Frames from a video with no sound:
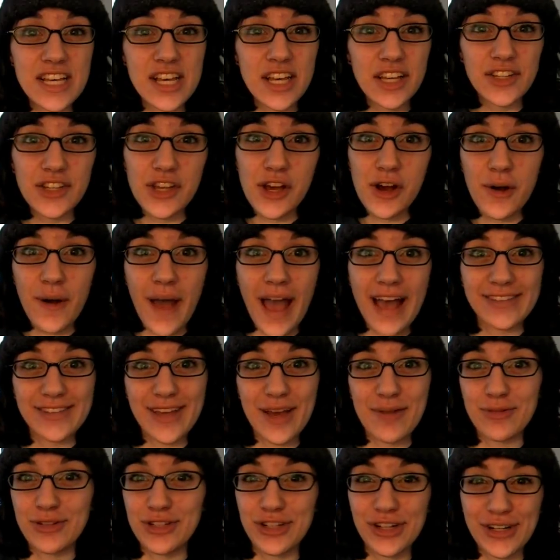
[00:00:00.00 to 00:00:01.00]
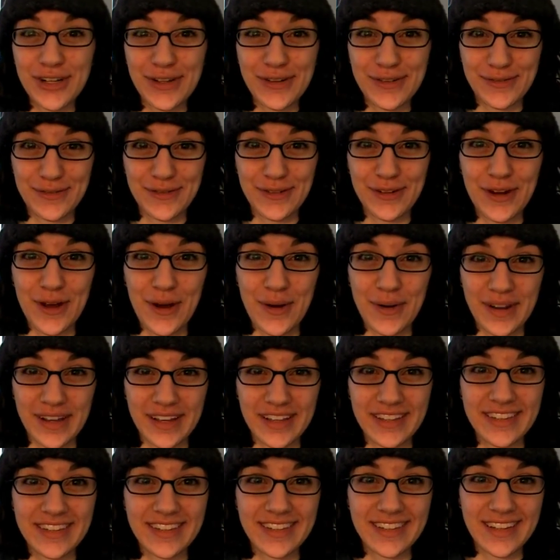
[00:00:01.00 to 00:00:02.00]
So as I'm sure you've
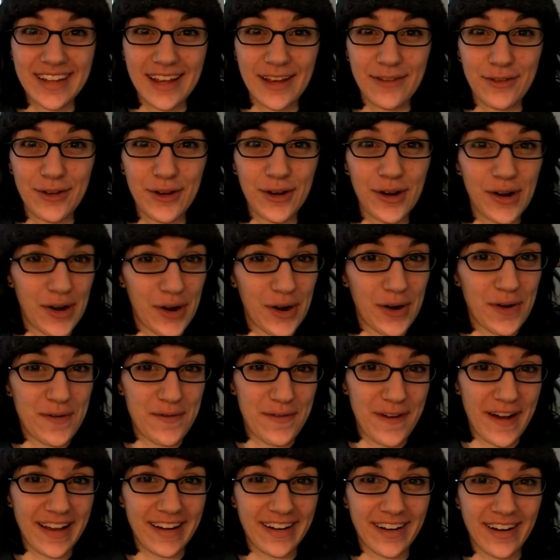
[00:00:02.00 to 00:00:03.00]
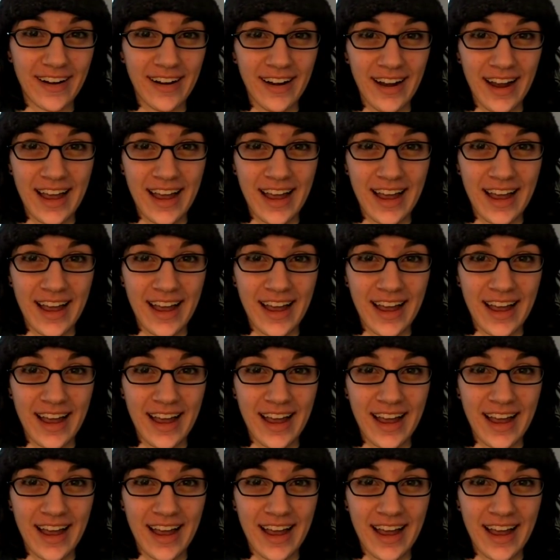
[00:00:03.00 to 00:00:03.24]
noticed if you're a nerd fighter